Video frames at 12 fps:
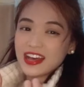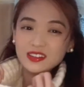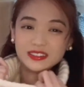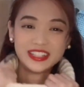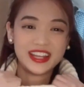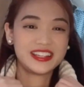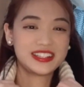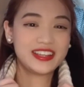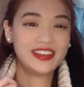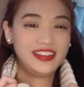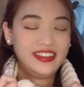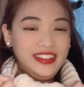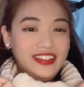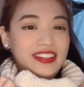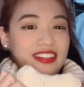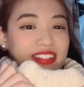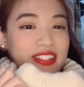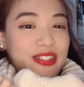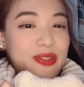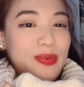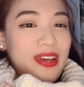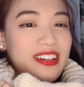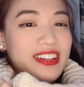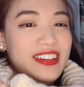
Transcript: neck sweater.